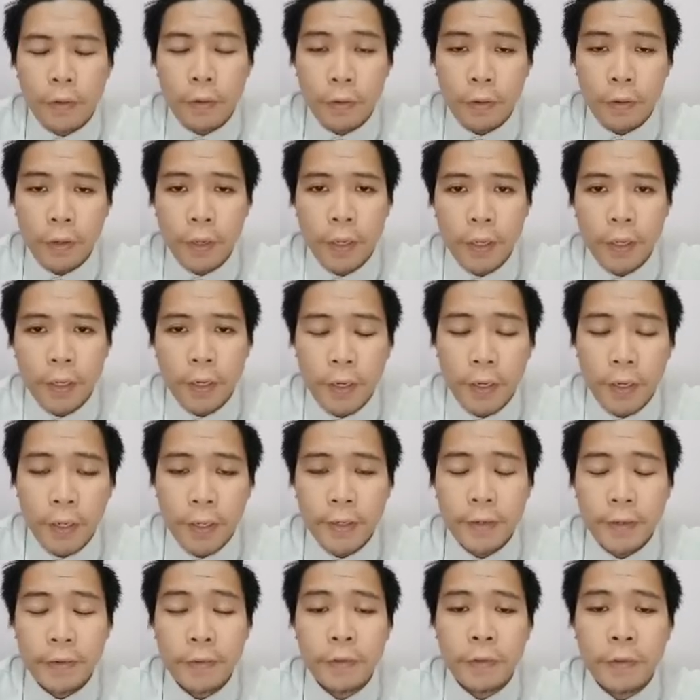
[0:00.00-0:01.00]
Okay, and
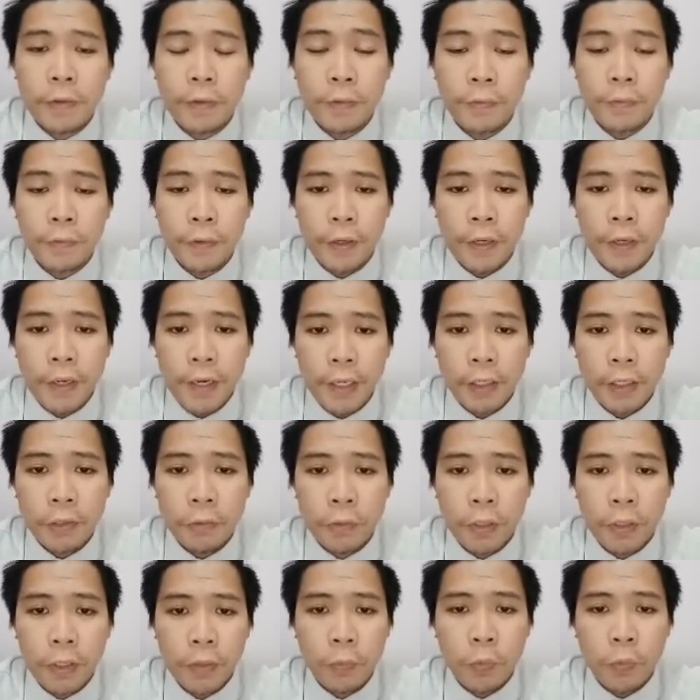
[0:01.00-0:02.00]
then so for the
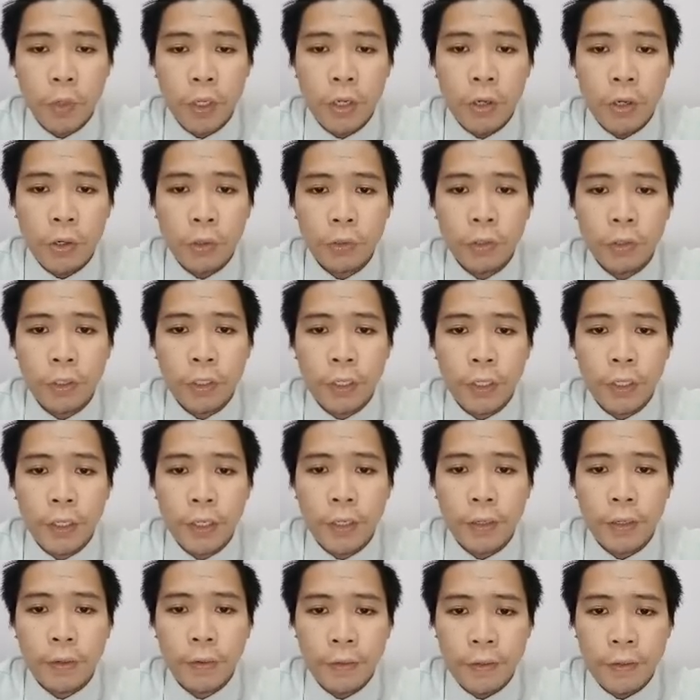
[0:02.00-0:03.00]
next one, we go to
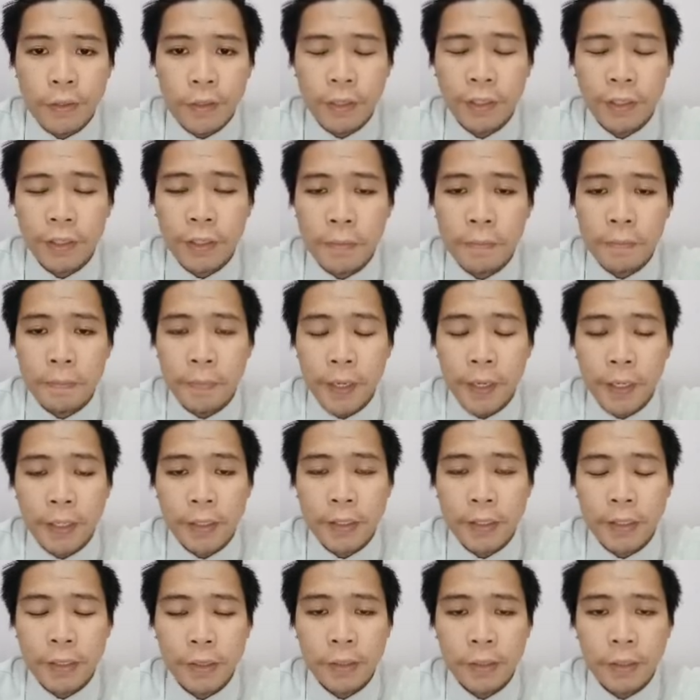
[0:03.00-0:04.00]
the result
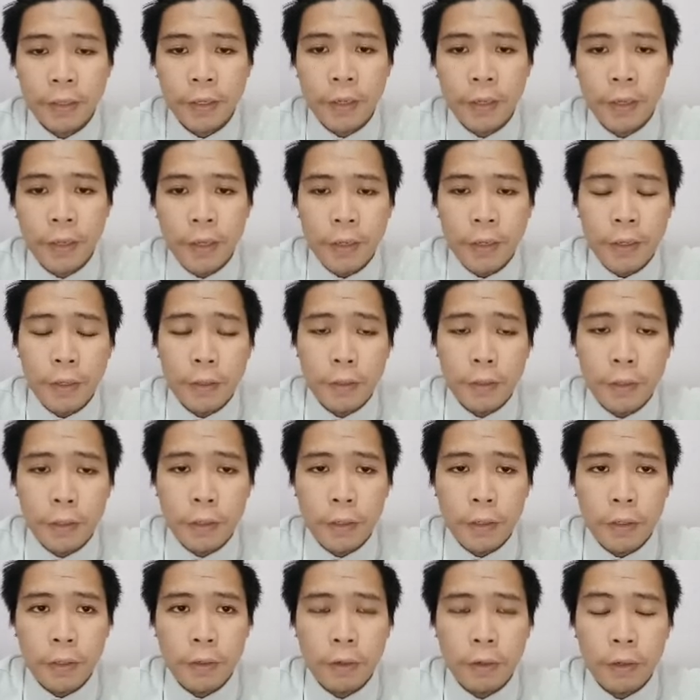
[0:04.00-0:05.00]
comparison.
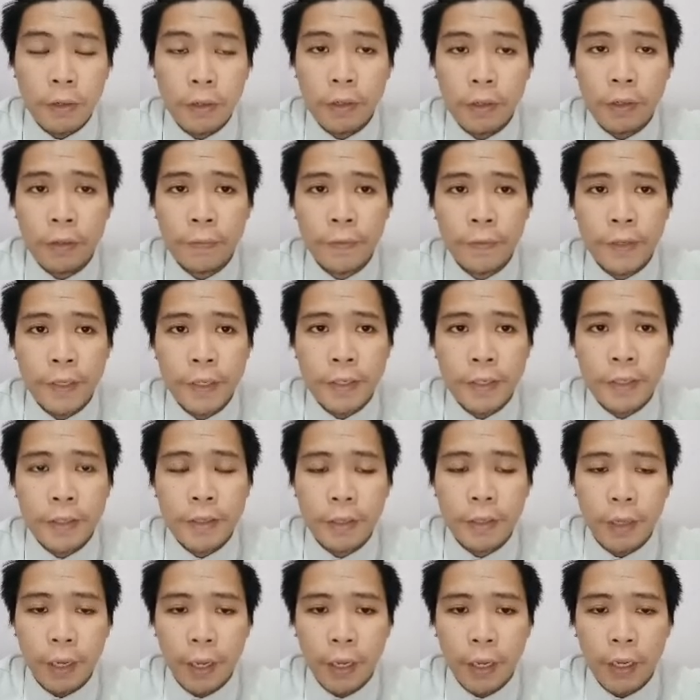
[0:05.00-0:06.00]
So all of these
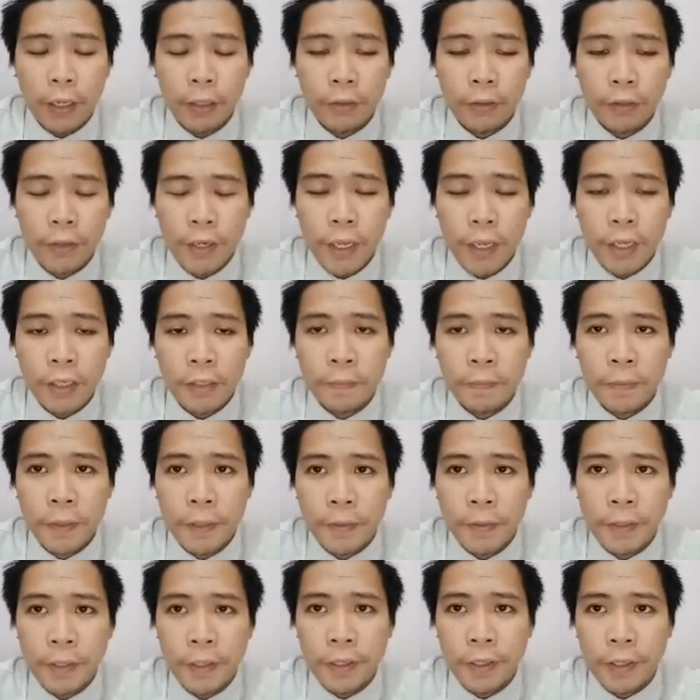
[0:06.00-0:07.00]
three
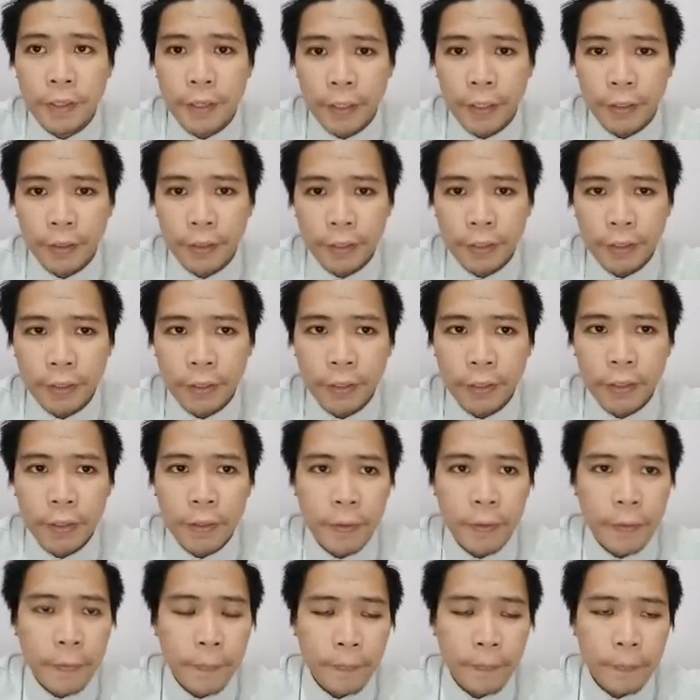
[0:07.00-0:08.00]
experiments conducted,
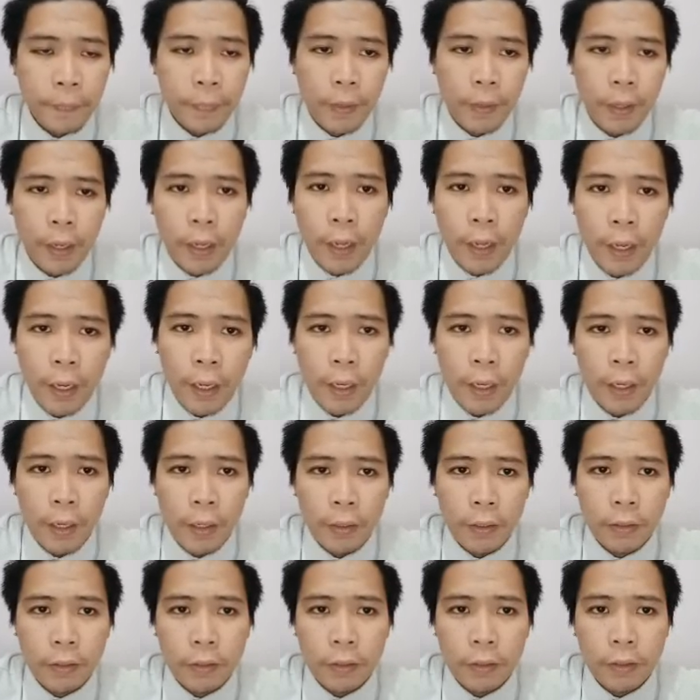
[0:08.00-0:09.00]
uh,
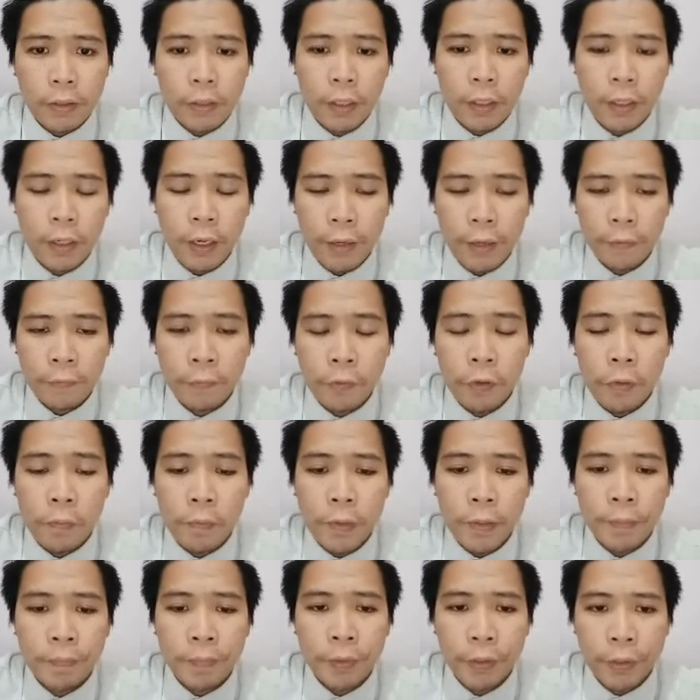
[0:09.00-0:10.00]
the graph will
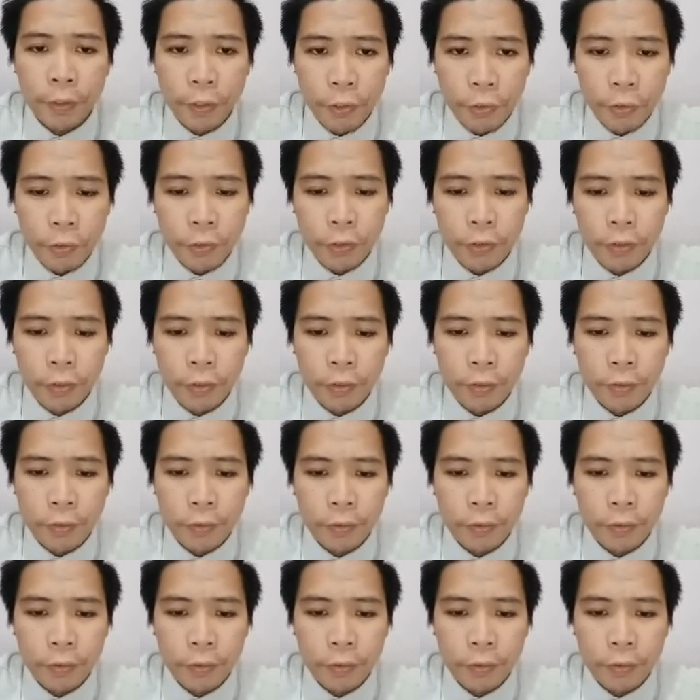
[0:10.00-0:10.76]
be produced,